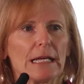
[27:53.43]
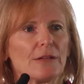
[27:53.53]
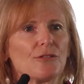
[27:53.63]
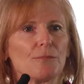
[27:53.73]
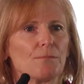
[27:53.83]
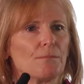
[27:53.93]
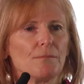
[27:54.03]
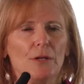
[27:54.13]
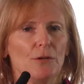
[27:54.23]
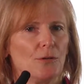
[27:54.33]
It's
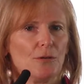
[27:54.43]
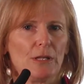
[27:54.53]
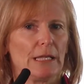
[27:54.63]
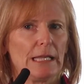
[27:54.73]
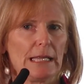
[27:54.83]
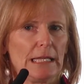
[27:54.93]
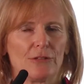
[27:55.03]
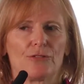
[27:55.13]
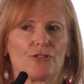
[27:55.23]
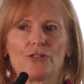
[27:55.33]

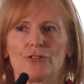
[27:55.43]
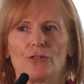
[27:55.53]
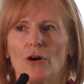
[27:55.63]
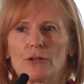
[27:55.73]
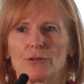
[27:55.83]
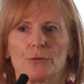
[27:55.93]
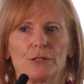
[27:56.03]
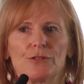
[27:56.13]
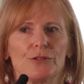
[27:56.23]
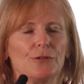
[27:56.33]
just not
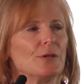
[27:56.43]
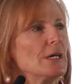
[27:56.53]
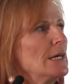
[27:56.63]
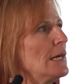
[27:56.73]
going to.